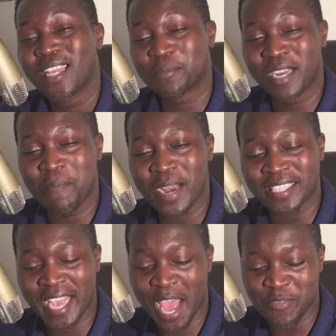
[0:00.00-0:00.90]
it's been a
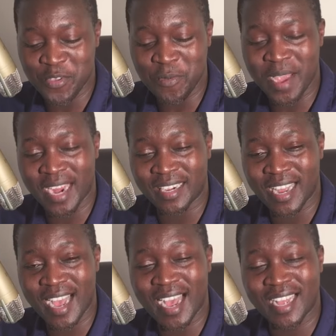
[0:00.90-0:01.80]
pleasure having you, man.
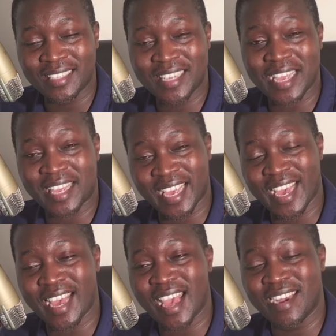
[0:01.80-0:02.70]
Uh, take
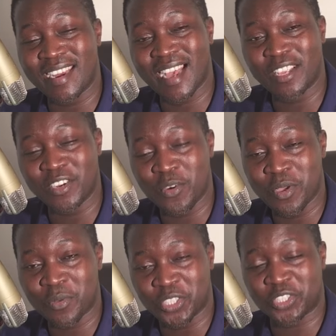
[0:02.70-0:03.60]
care, and uh, you know
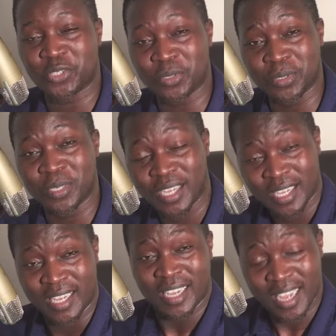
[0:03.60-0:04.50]
we wish you,
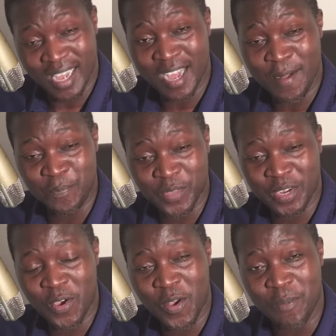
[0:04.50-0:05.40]
um, you
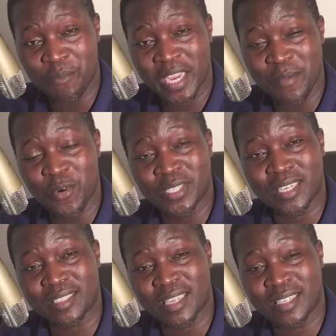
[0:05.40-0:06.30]
know, many more
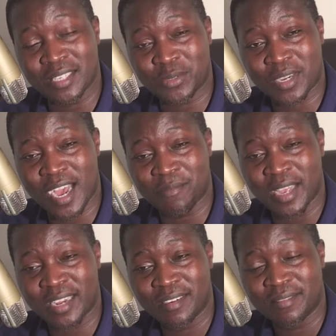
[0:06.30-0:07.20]
successes to come,
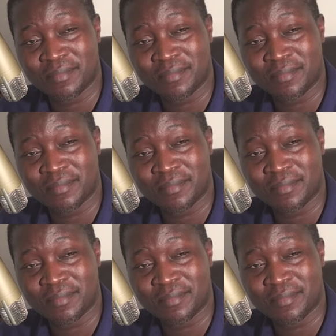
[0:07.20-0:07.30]
man.